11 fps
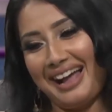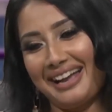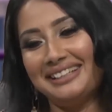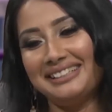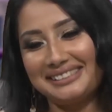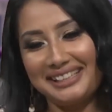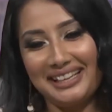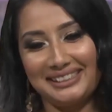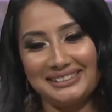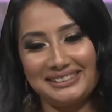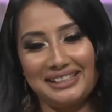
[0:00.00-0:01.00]
I
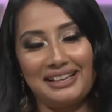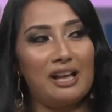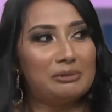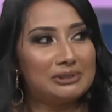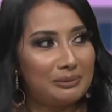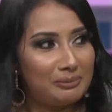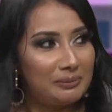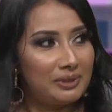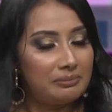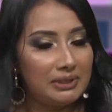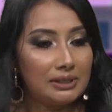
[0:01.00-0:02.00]
decided to glam it up a
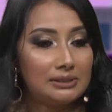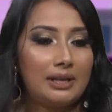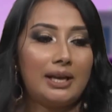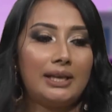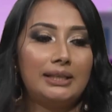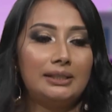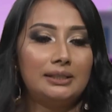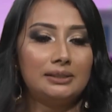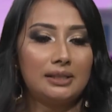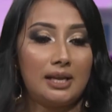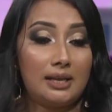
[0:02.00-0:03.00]
bit because I
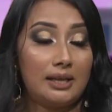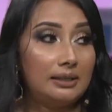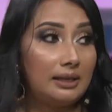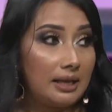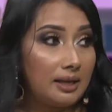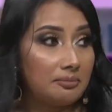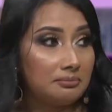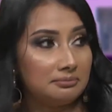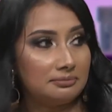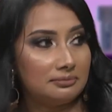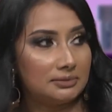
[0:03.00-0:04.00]
like
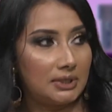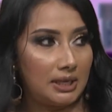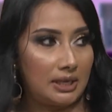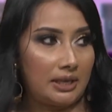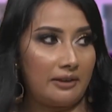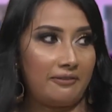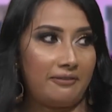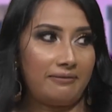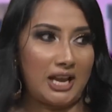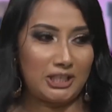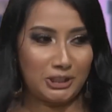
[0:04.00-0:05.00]
glam and I
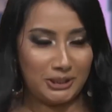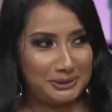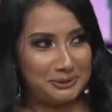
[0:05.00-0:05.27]
like fashion.